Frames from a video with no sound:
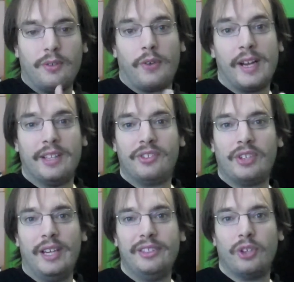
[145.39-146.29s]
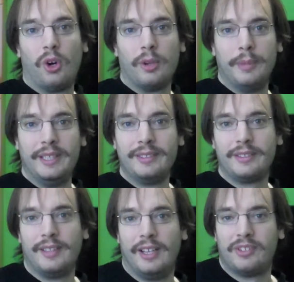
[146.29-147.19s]
Frankenstein's Army.
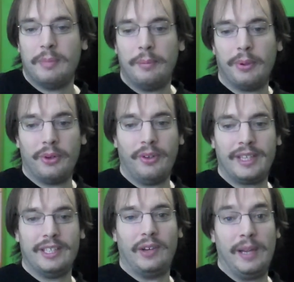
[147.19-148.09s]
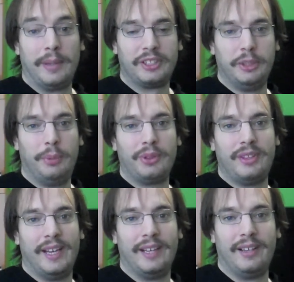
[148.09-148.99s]
I just remember, I've actually put
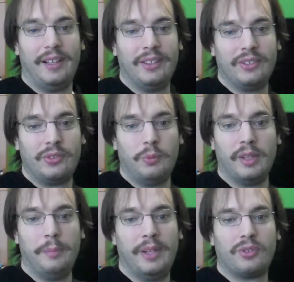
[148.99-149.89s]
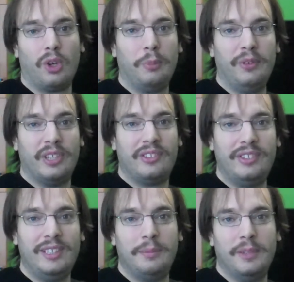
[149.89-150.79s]
that as one of the best horror movies I've
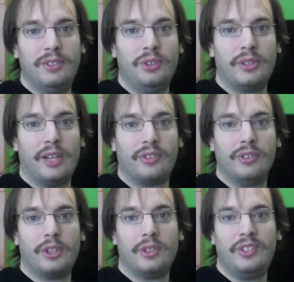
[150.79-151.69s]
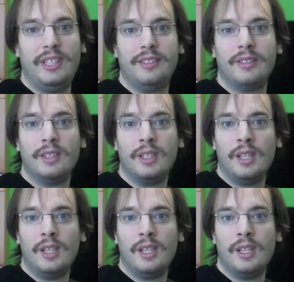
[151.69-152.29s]
seen in 2013.